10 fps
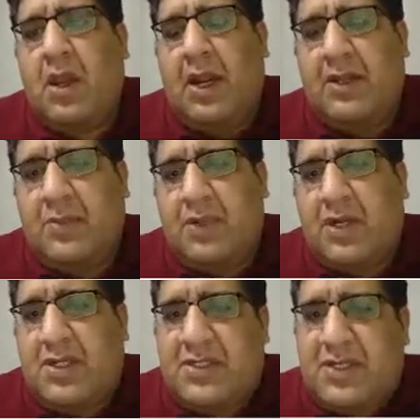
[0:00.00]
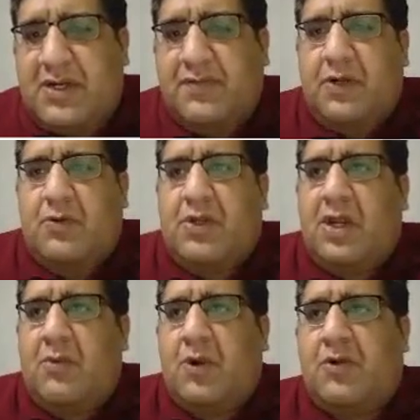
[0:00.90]
And the blood test that we do in our
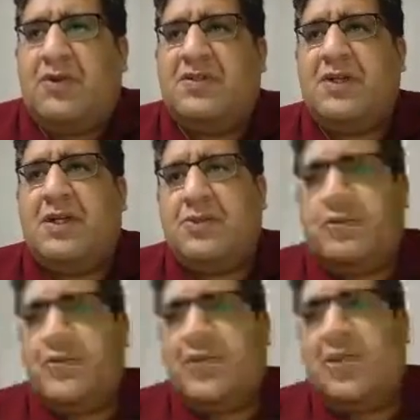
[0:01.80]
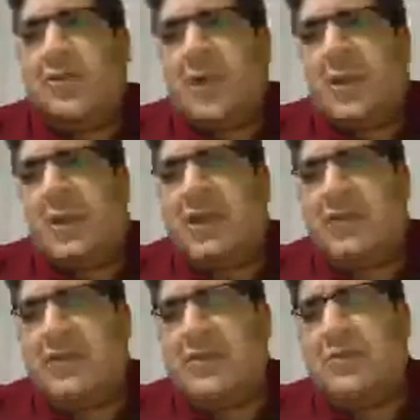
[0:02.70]
laboratories, that is usually a quantitative
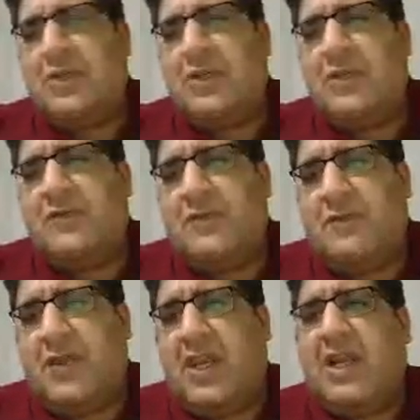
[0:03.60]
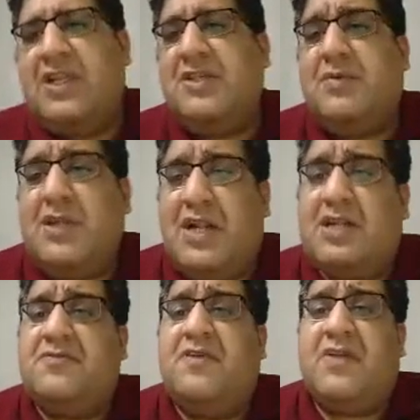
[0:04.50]
estimation of the free calcium, and that
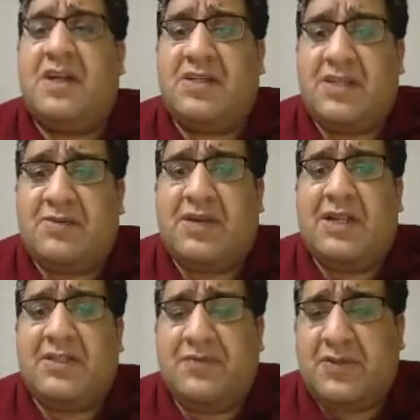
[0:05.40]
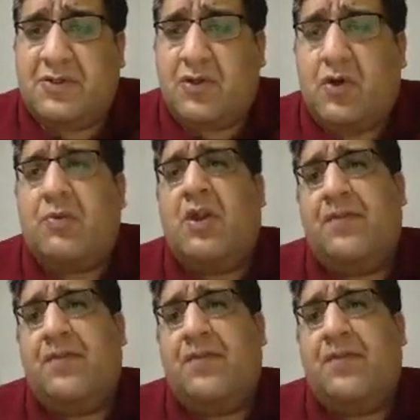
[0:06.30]
is why we get serum calcium which is normal.